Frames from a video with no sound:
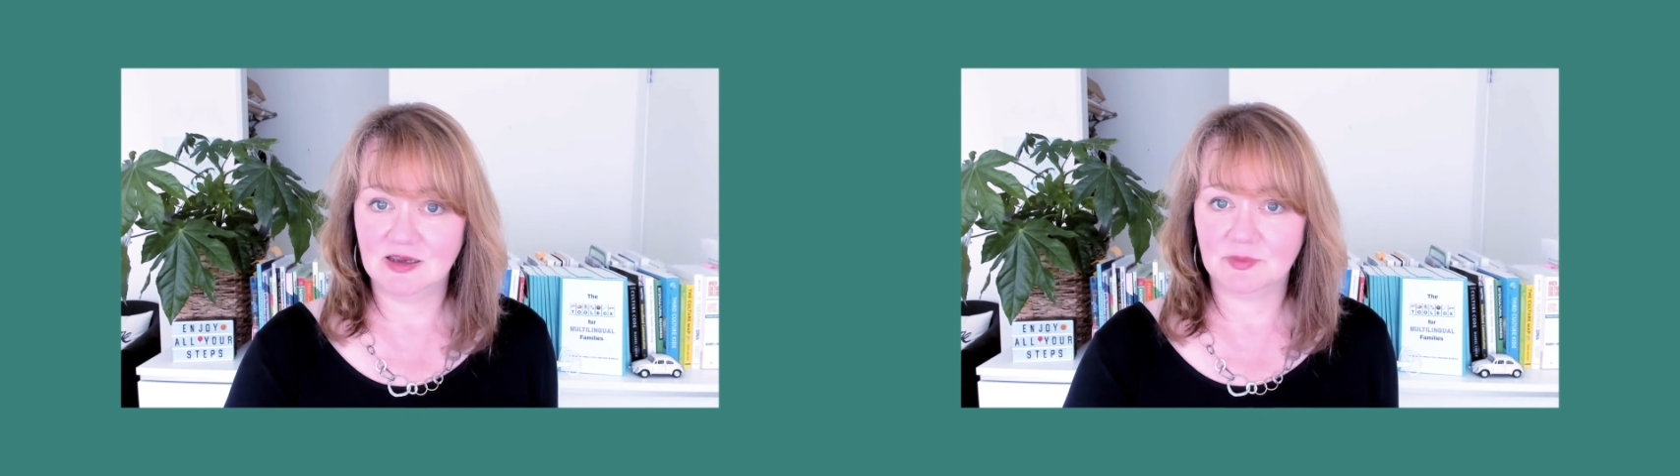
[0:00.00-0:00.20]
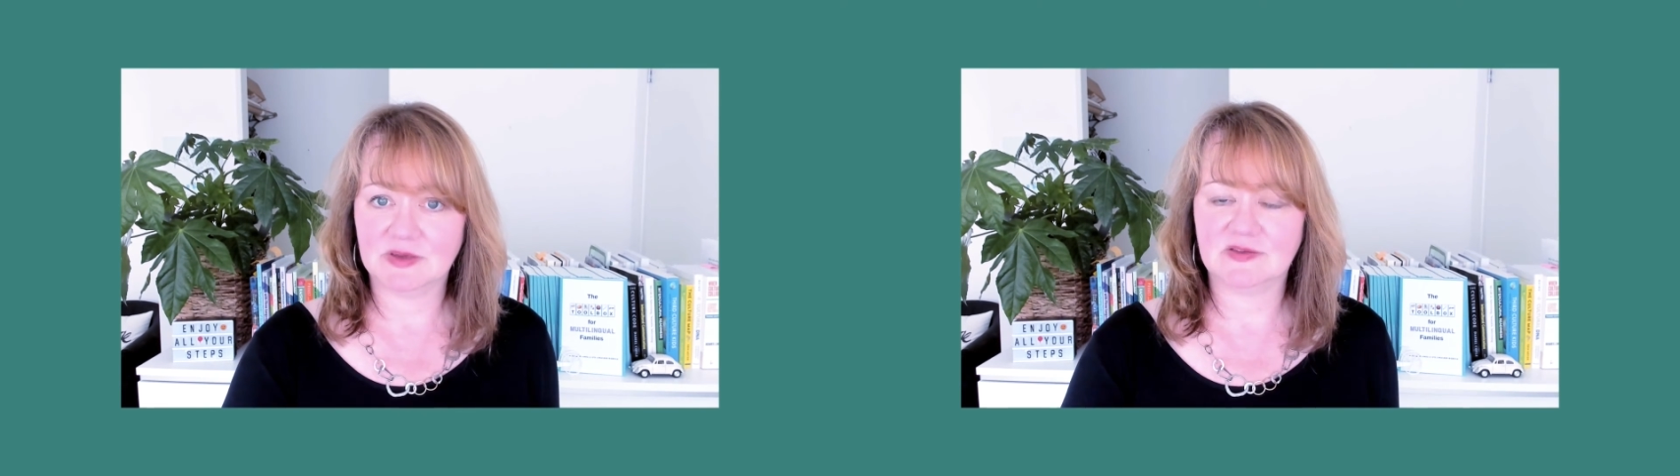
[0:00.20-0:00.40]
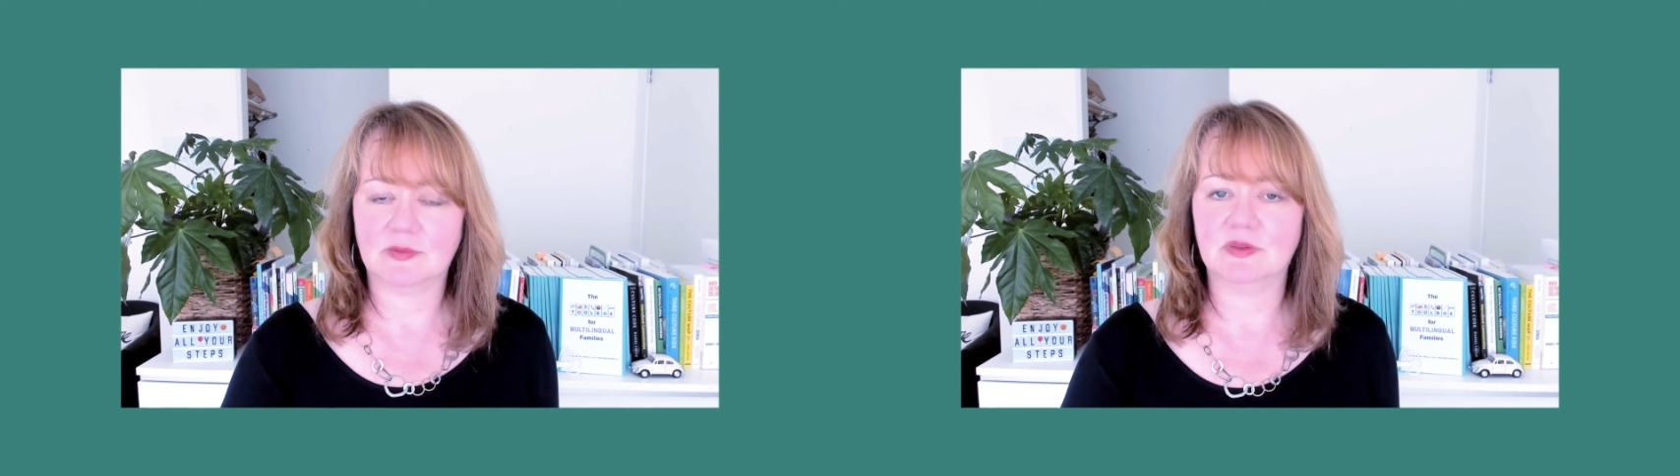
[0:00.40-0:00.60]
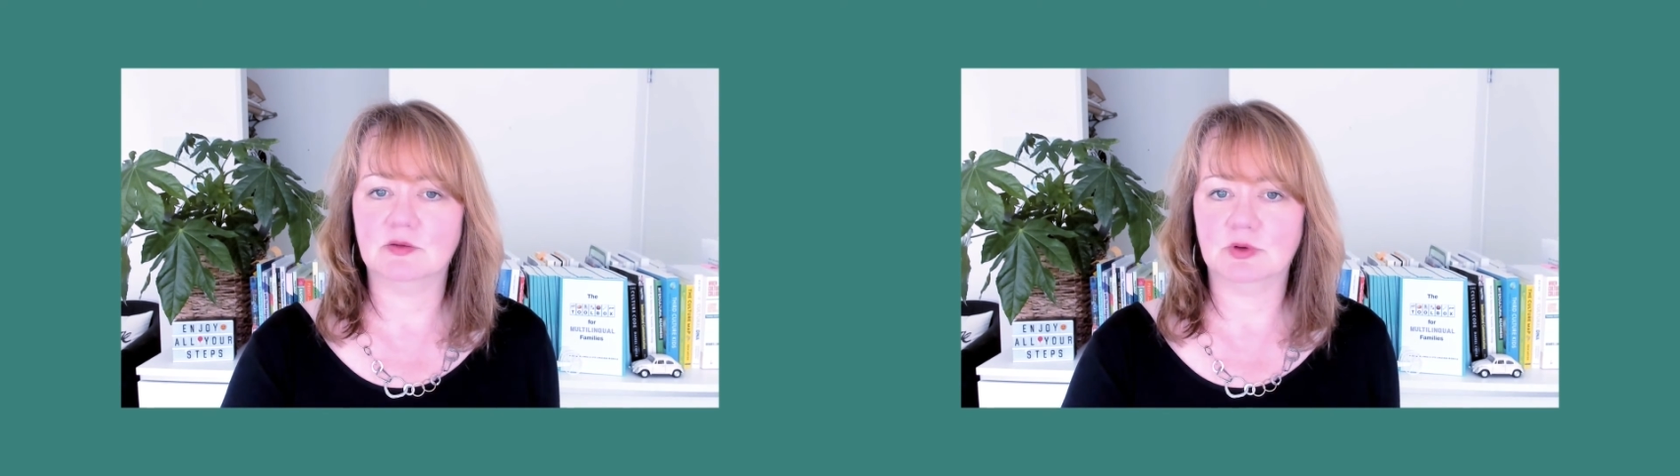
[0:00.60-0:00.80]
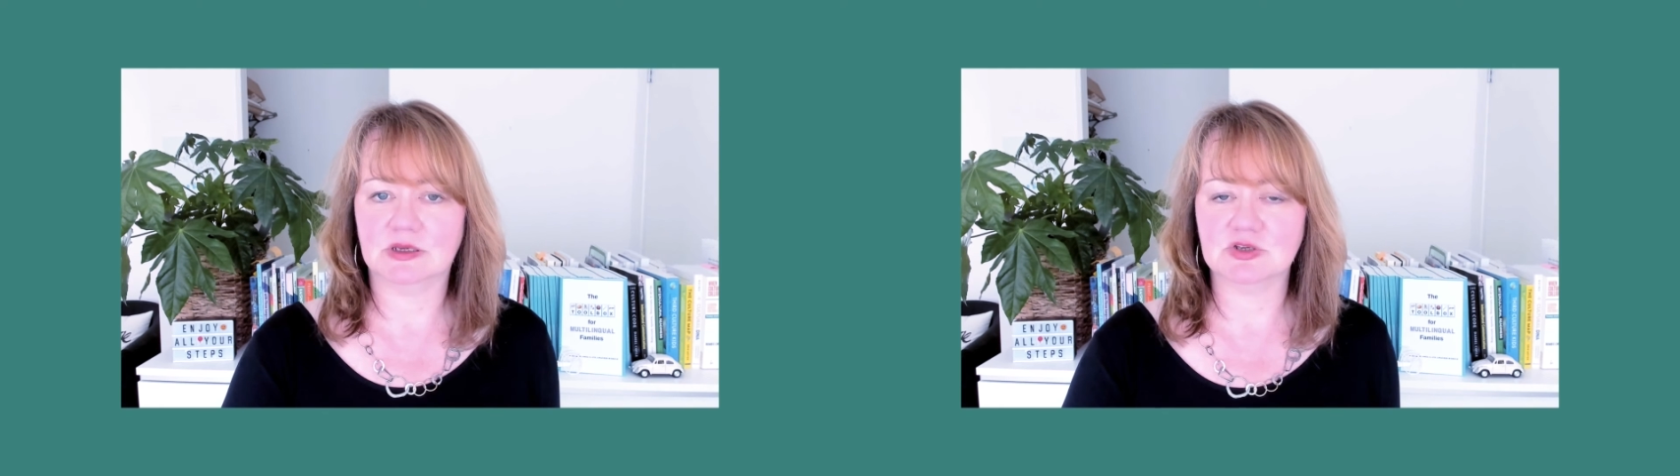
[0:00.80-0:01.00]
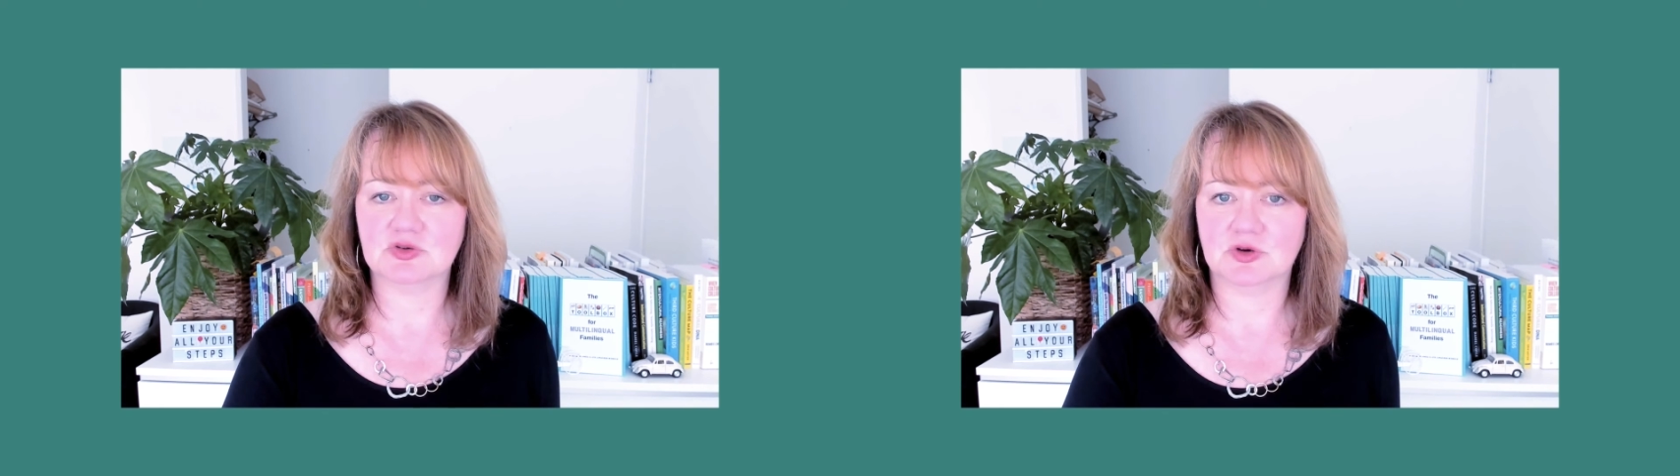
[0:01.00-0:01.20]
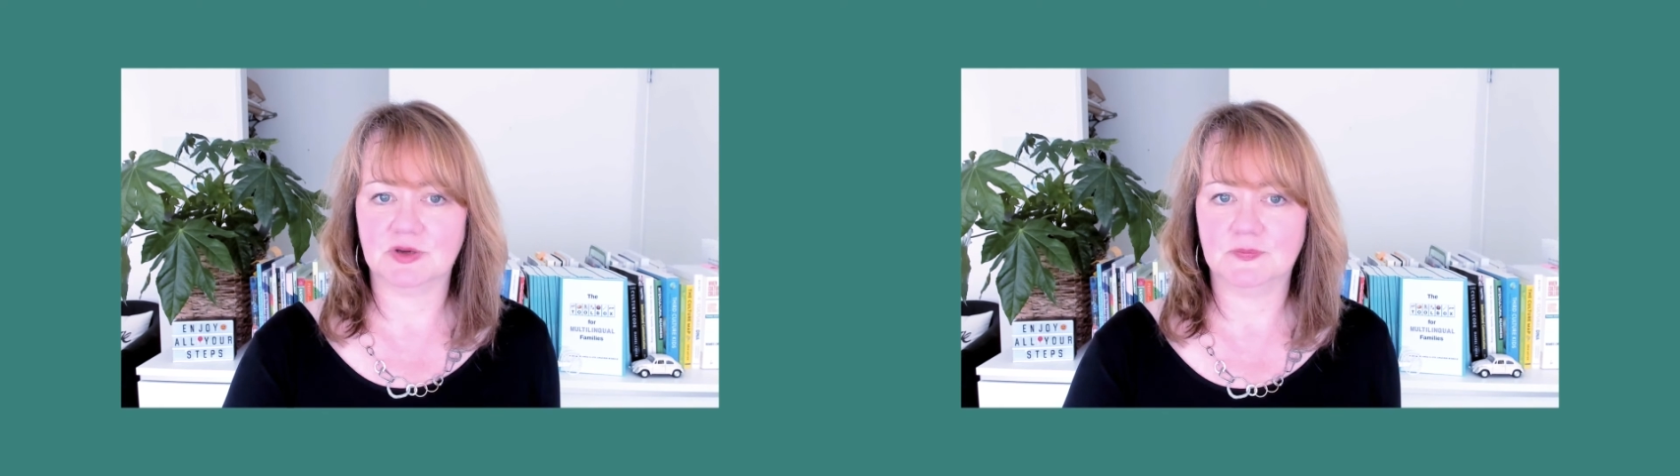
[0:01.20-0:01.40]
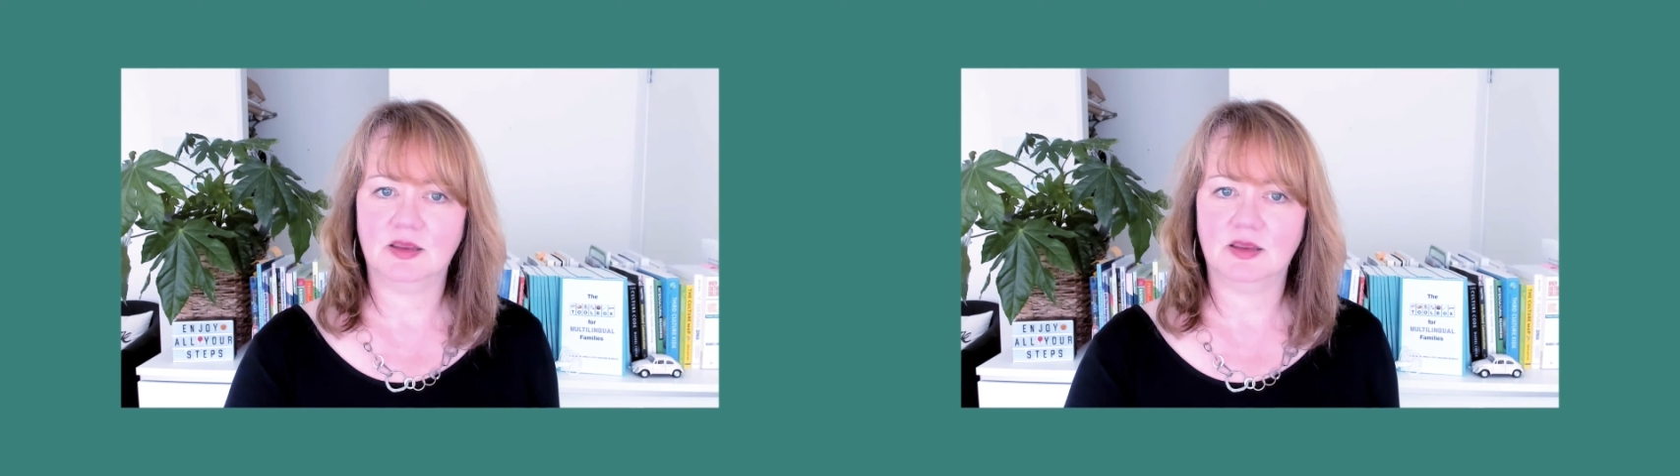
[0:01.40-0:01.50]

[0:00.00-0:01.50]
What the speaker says: but something we enjoy.